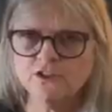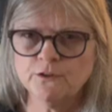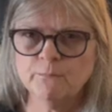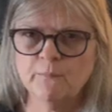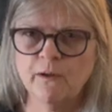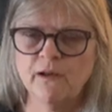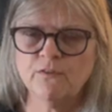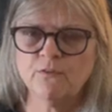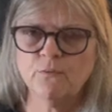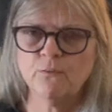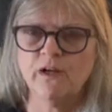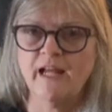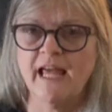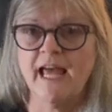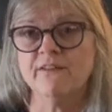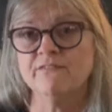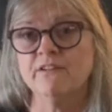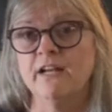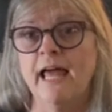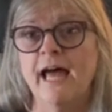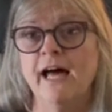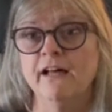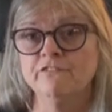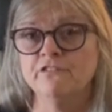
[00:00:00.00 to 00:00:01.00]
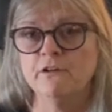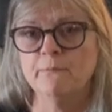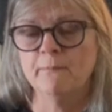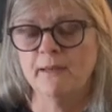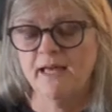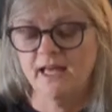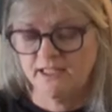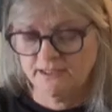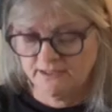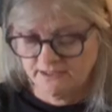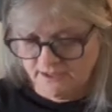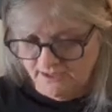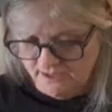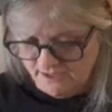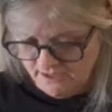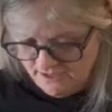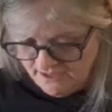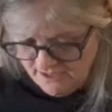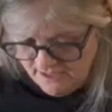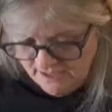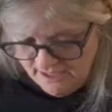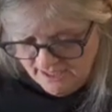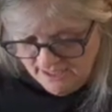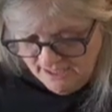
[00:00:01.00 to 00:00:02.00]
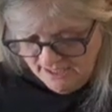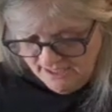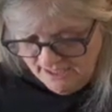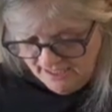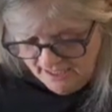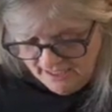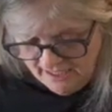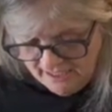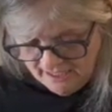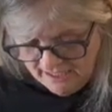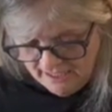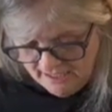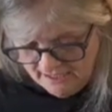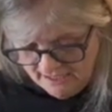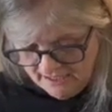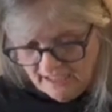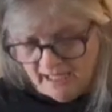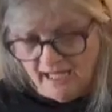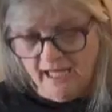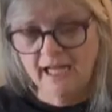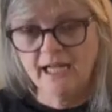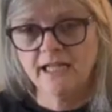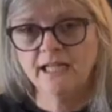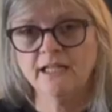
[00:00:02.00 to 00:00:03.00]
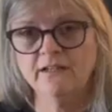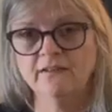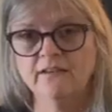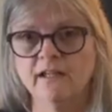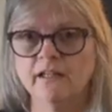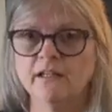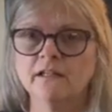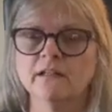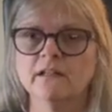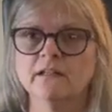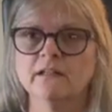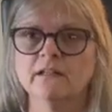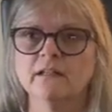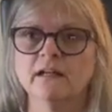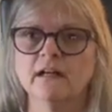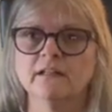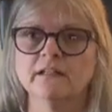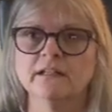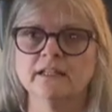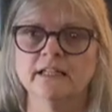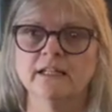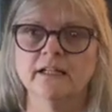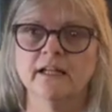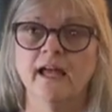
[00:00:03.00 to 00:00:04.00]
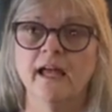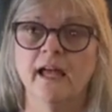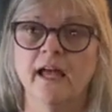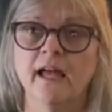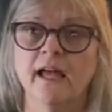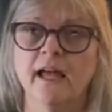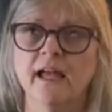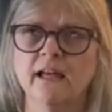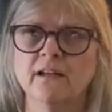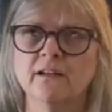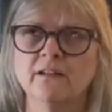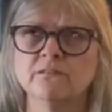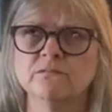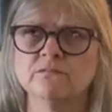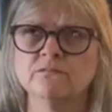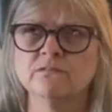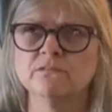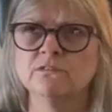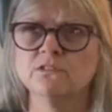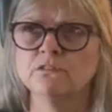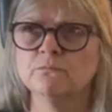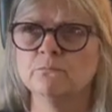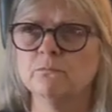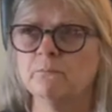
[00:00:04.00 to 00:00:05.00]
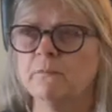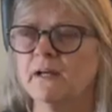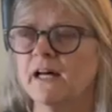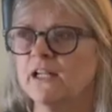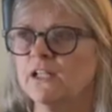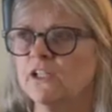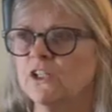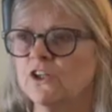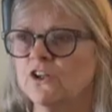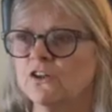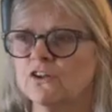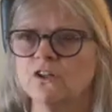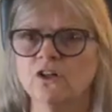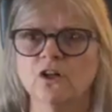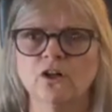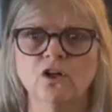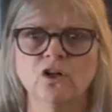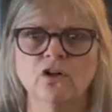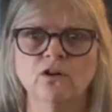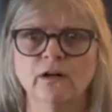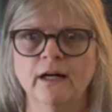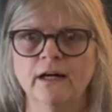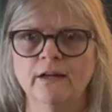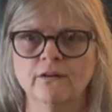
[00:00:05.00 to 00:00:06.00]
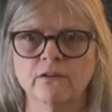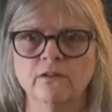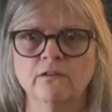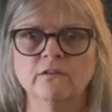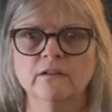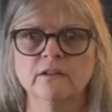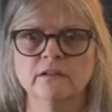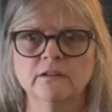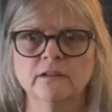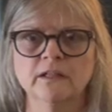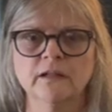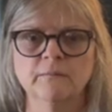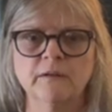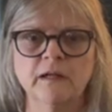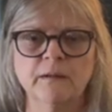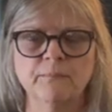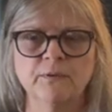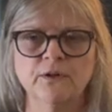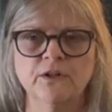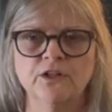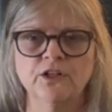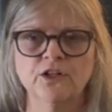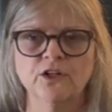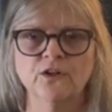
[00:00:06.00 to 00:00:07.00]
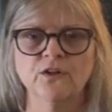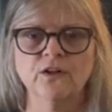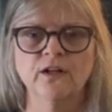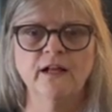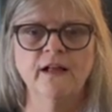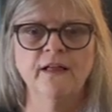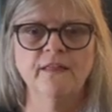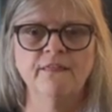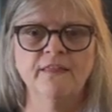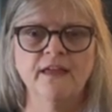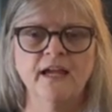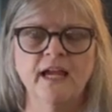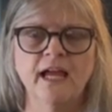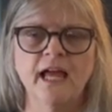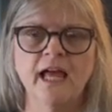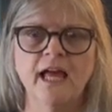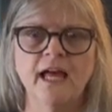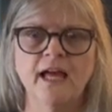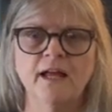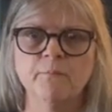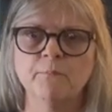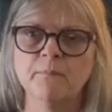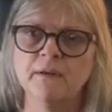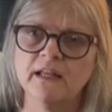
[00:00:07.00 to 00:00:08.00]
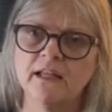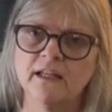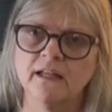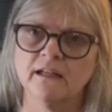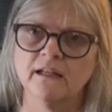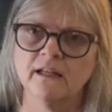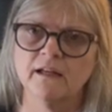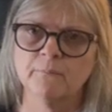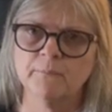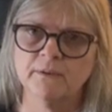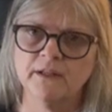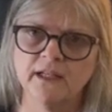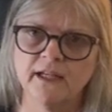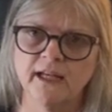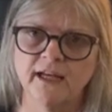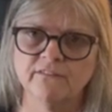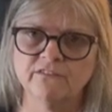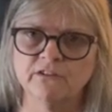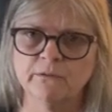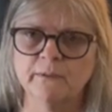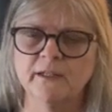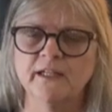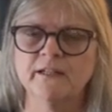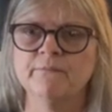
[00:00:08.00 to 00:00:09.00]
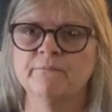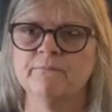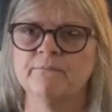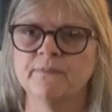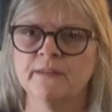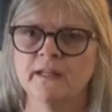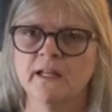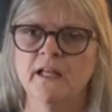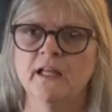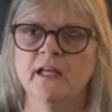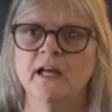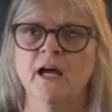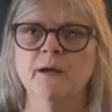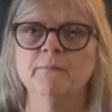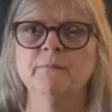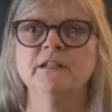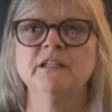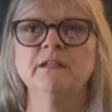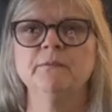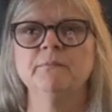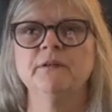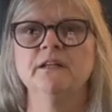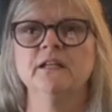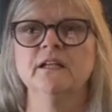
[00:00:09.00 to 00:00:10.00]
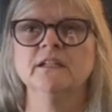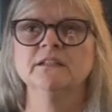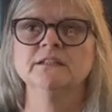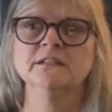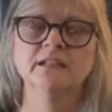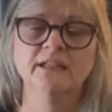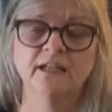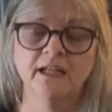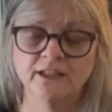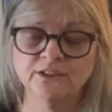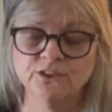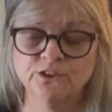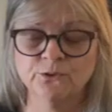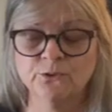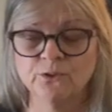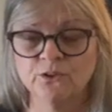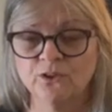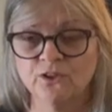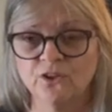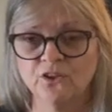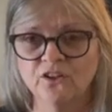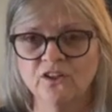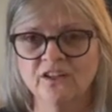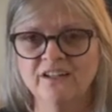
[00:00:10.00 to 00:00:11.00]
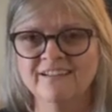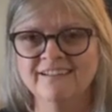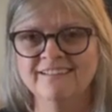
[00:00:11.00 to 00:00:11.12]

month would have an alphabet. And they did about a year ago, I don't know, coming up on a year, they had a pig alphabet. I'm into pigs, as you will learn.